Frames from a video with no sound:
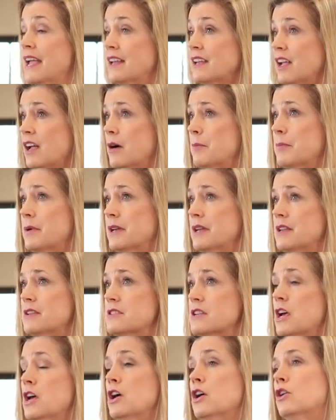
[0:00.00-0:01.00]
and
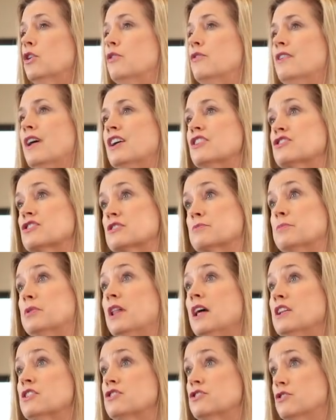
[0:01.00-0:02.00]
companies who have not just
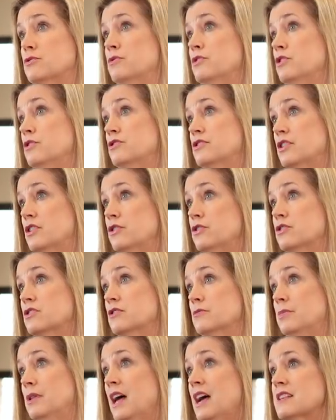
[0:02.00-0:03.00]
pledged to reduce their use
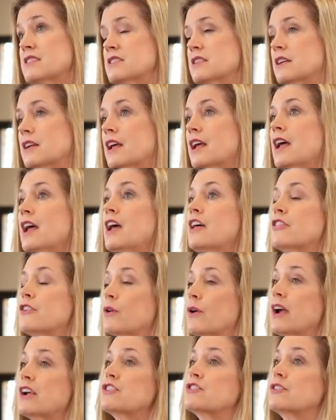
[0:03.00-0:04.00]
of plastic,
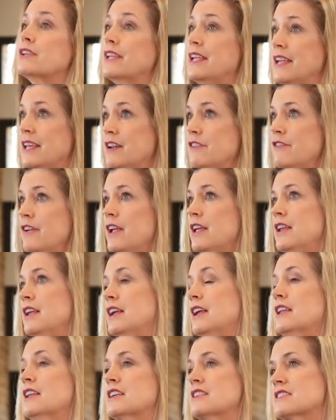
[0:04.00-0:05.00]
they're actually
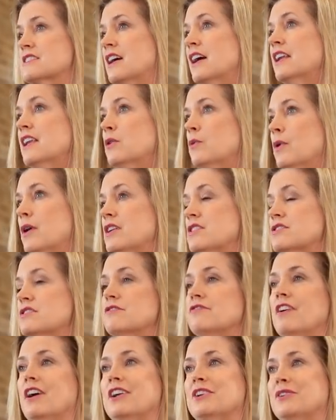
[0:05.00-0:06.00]
innovating in exciting ways
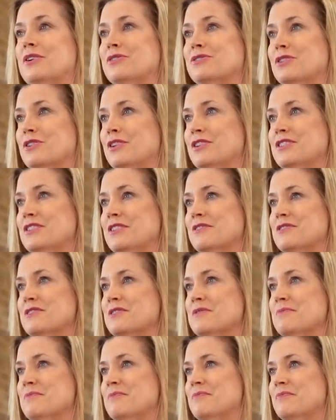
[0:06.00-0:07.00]
to find
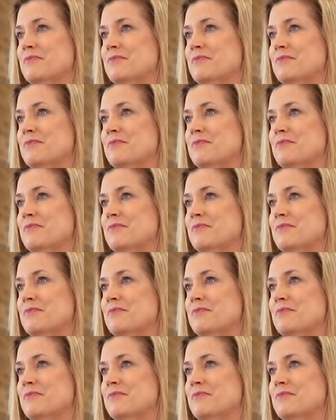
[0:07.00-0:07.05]
alternatives.